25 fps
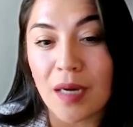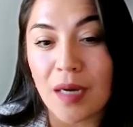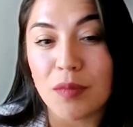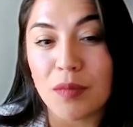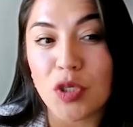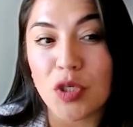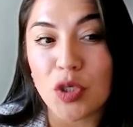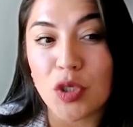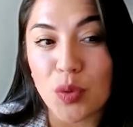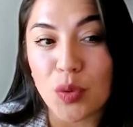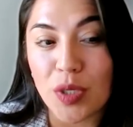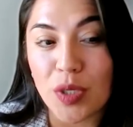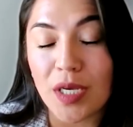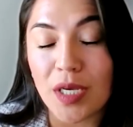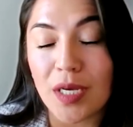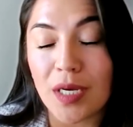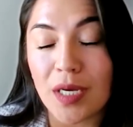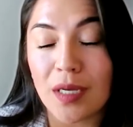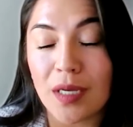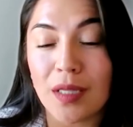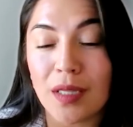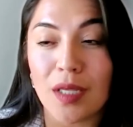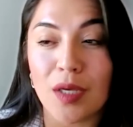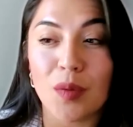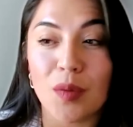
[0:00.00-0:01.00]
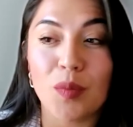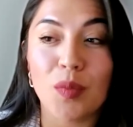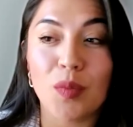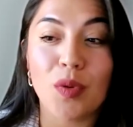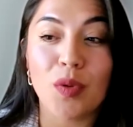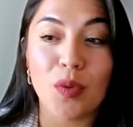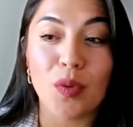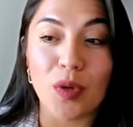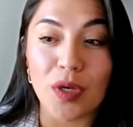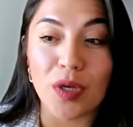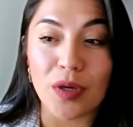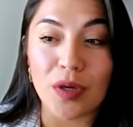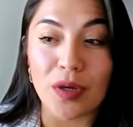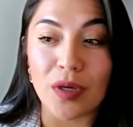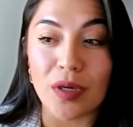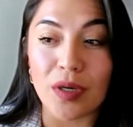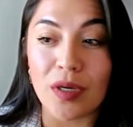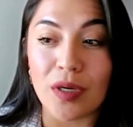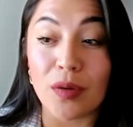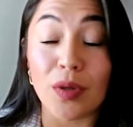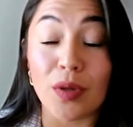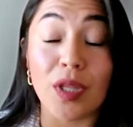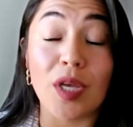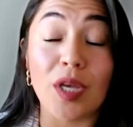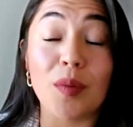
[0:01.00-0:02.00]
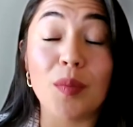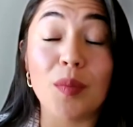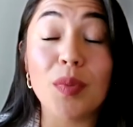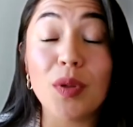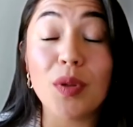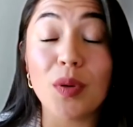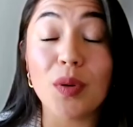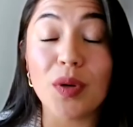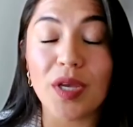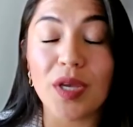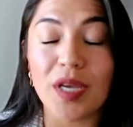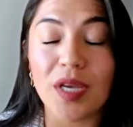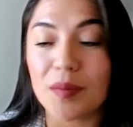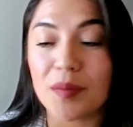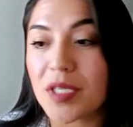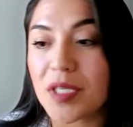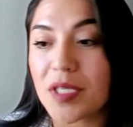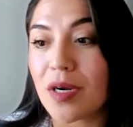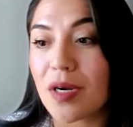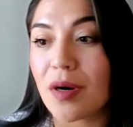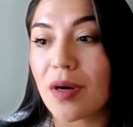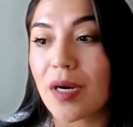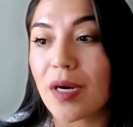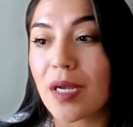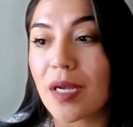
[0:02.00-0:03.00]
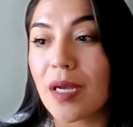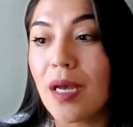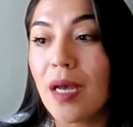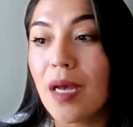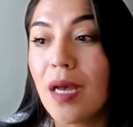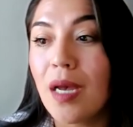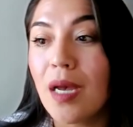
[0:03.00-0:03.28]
duty, and the employer or the employee, I'm sorry,